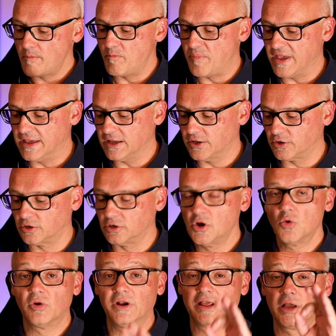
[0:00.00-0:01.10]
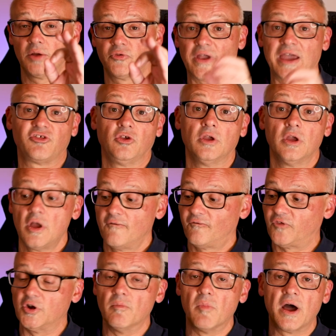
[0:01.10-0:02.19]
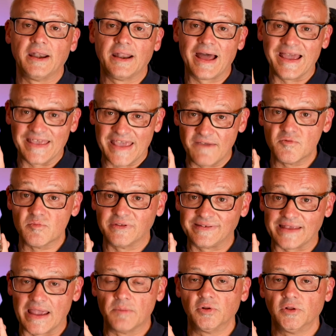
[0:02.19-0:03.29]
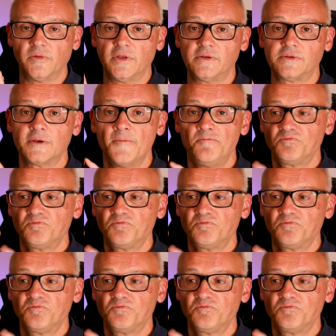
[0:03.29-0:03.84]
big hitter when it comes, actually, a friend of mine, I gave him a sample of this.